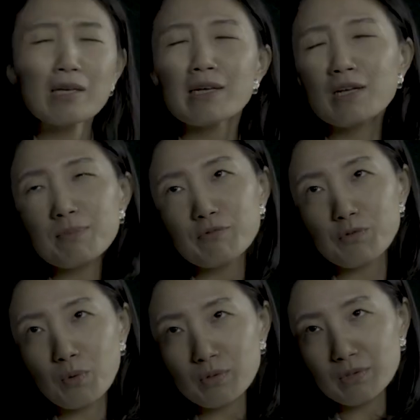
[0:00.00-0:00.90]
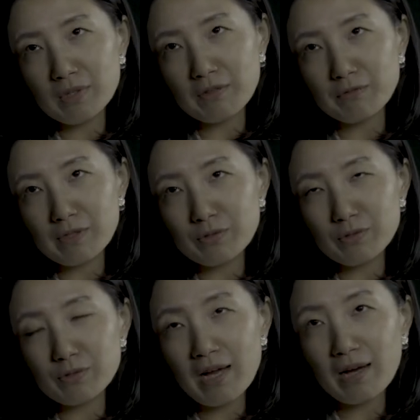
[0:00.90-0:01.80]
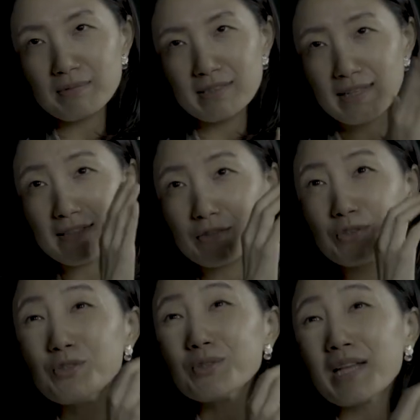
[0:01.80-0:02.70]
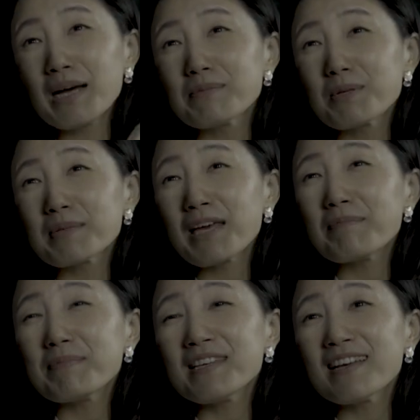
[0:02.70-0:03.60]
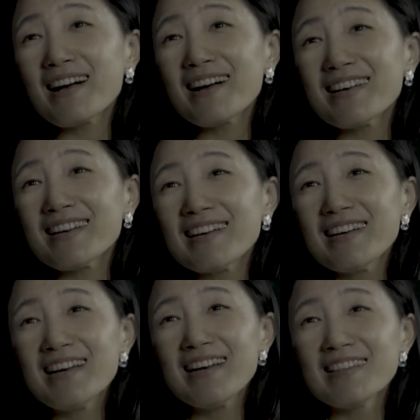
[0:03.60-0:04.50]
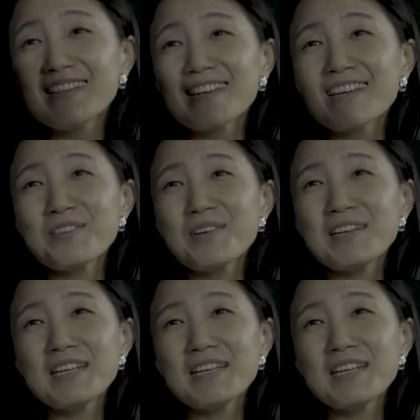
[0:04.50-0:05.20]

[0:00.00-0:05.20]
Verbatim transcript: and it'll be so cool if we could have like new types of KPI that can